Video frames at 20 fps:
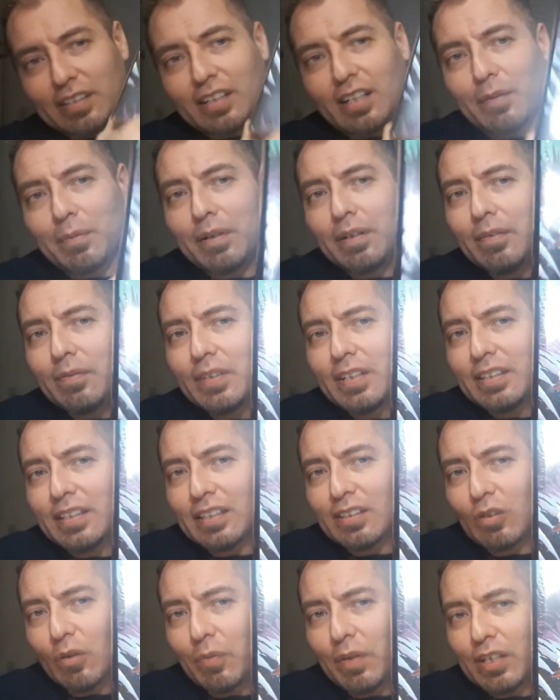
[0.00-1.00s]
cover. This
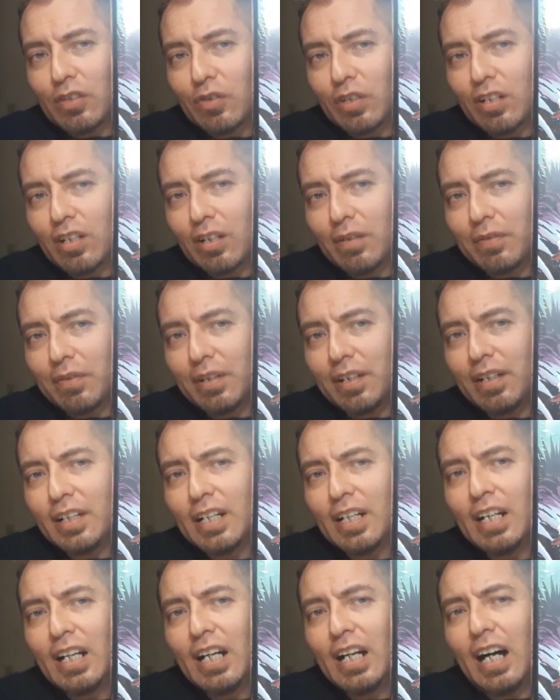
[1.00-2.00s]
is a Silvestri cover.
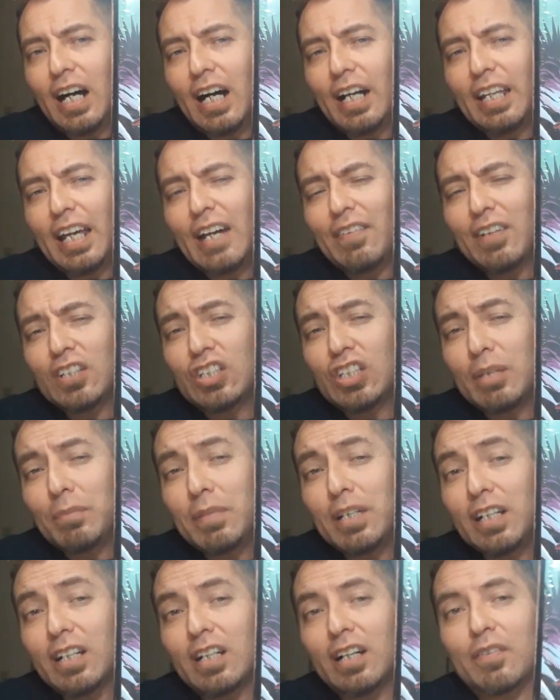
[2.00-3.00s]
They have a
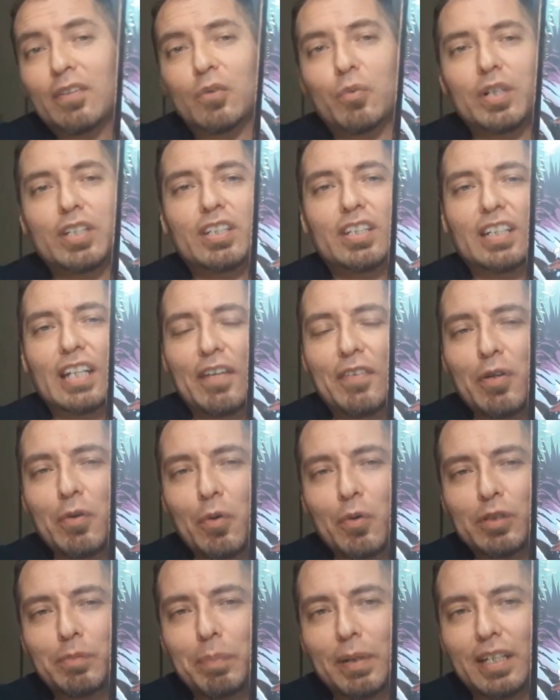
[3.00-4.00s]
Jim Lee cover, which
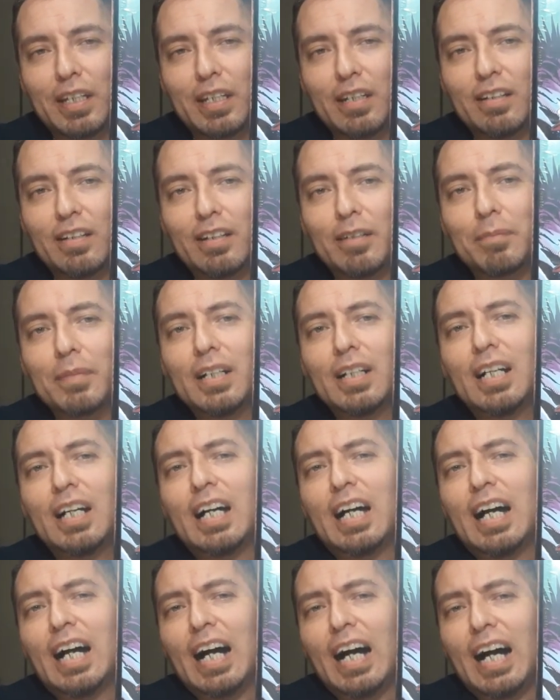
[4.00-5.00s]
everyone was picking up.
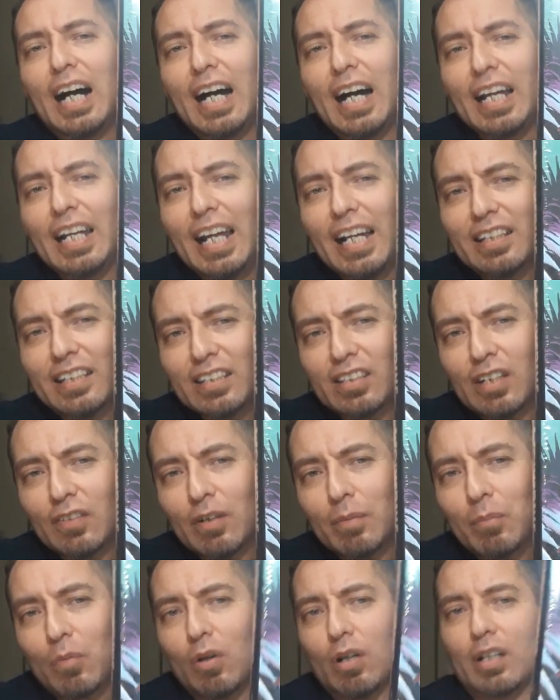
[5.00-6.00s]
I like this
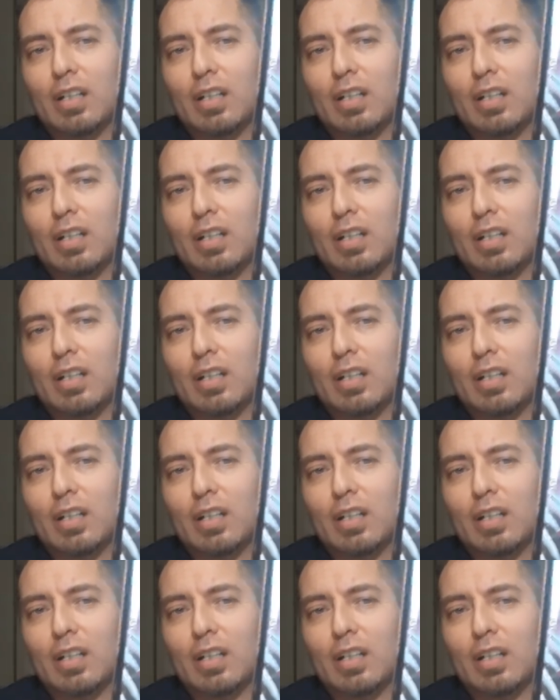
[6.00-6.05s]
cover more